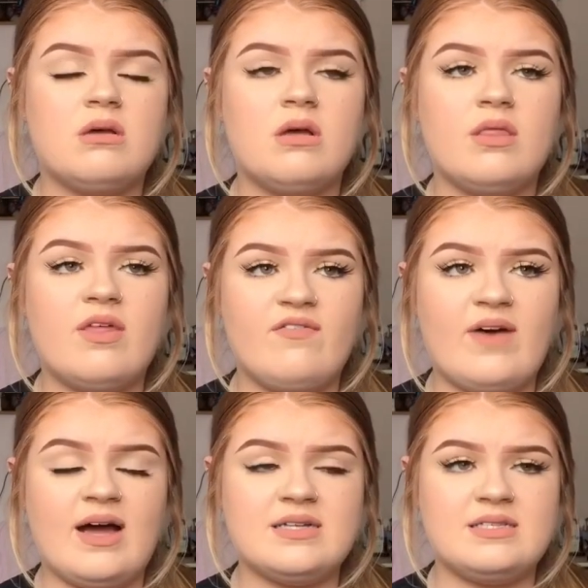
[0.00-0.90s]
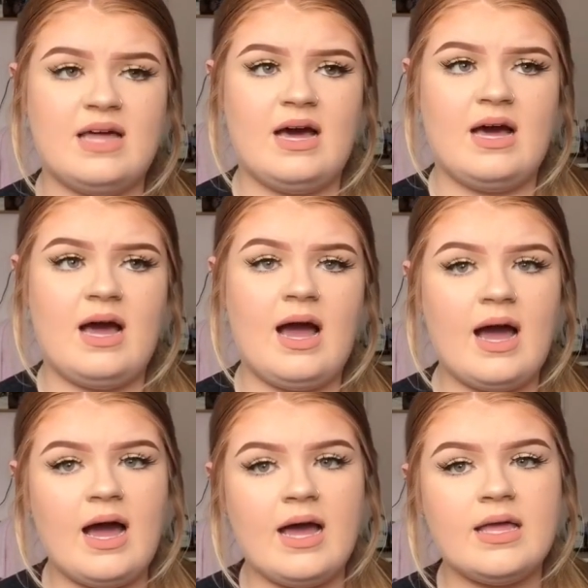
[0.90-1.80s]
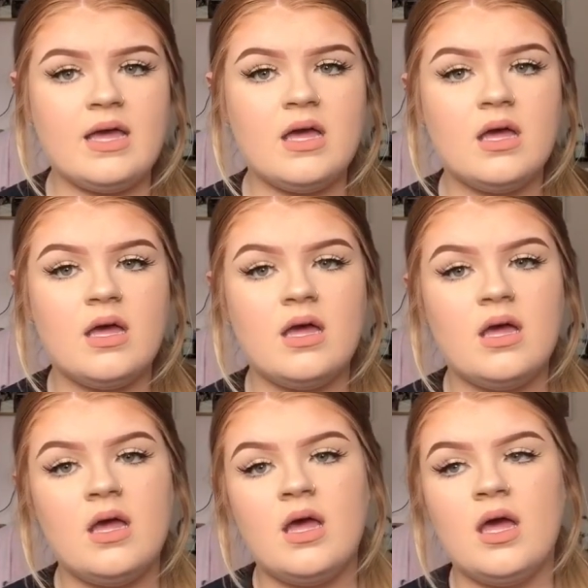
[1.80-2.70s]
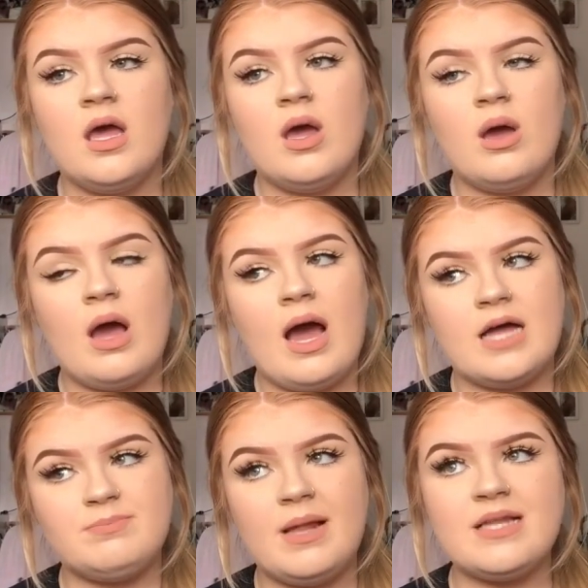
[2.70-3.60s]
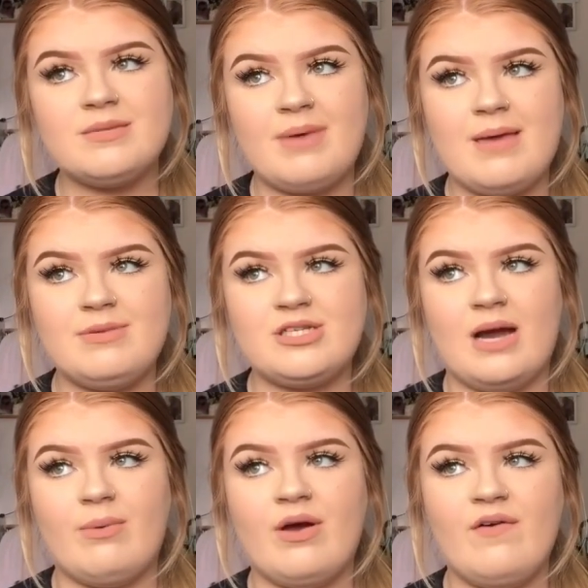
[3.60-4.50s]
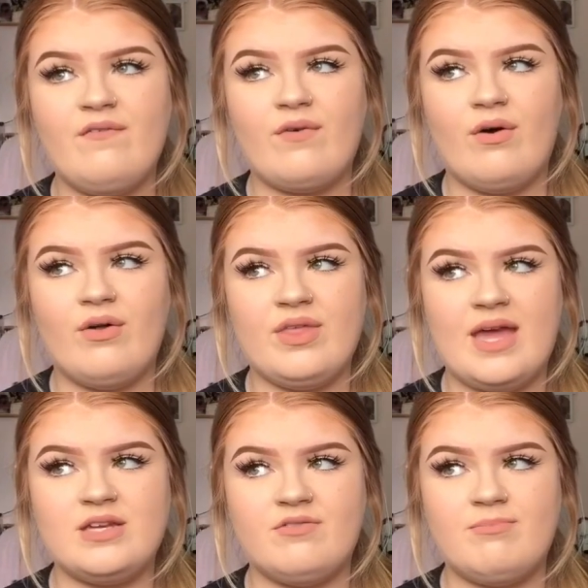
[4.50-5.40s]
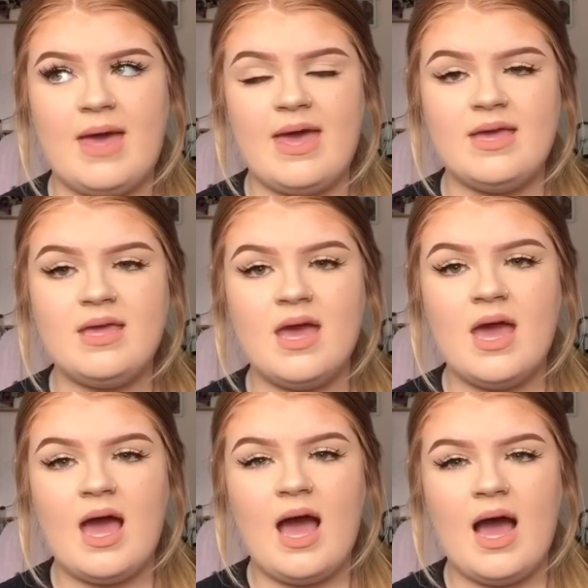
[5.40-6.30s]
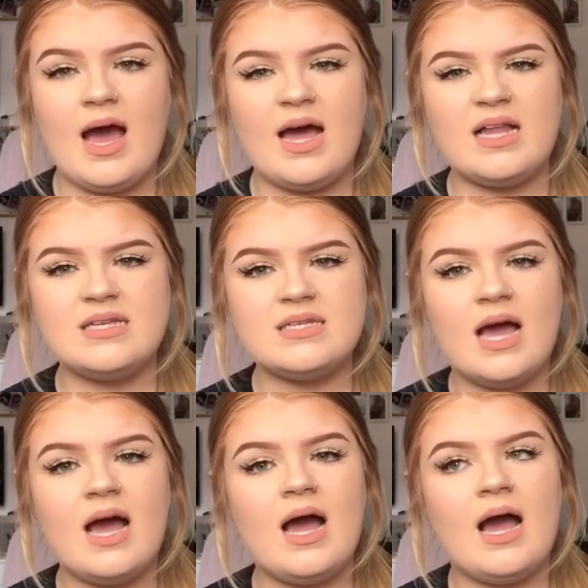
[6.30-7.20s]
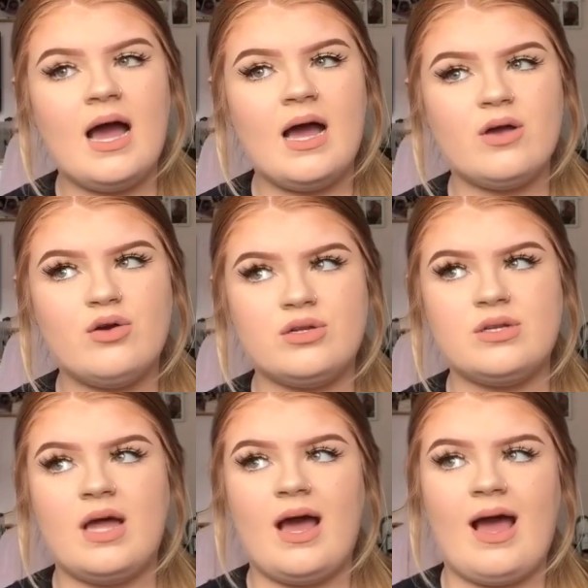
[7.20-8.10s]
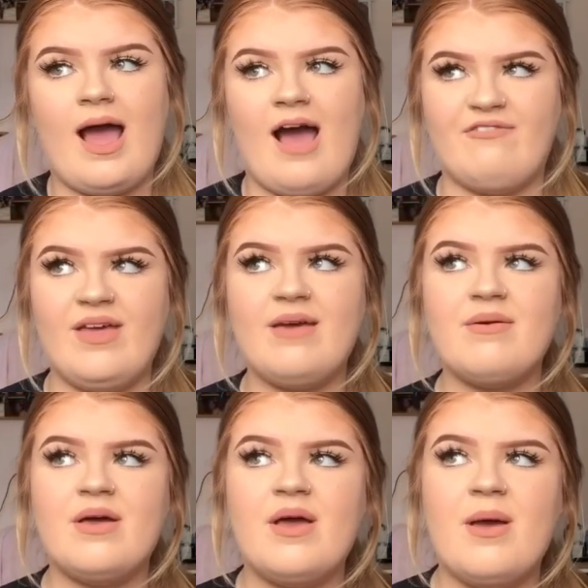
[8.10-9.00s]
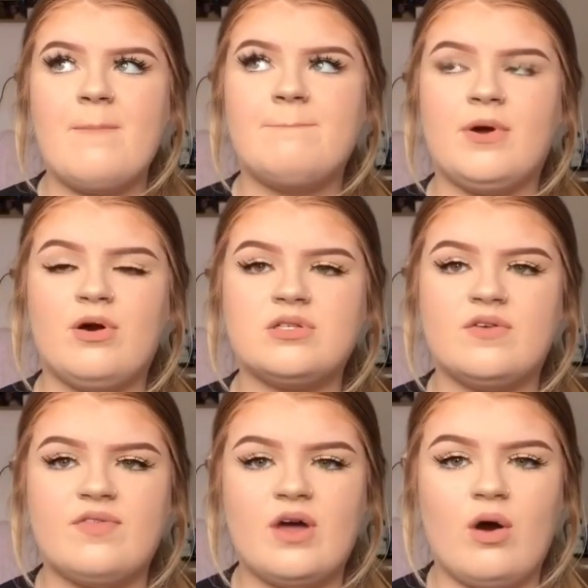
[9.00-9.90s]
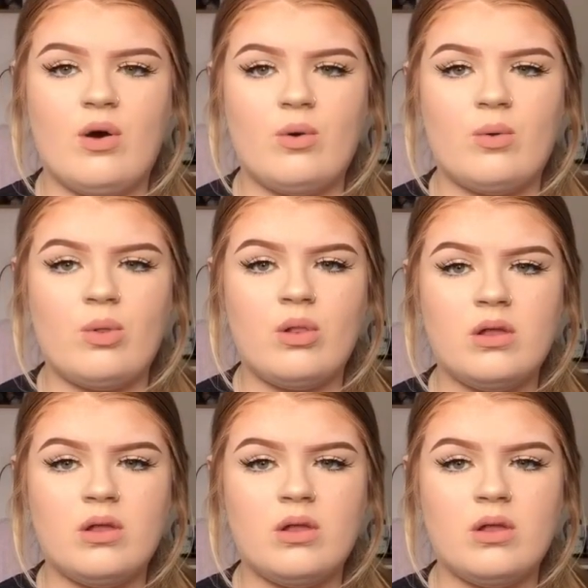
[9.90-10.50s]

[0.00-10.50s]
the fact that I had planned a baby shower for the end of May and couldn't have it because of the whole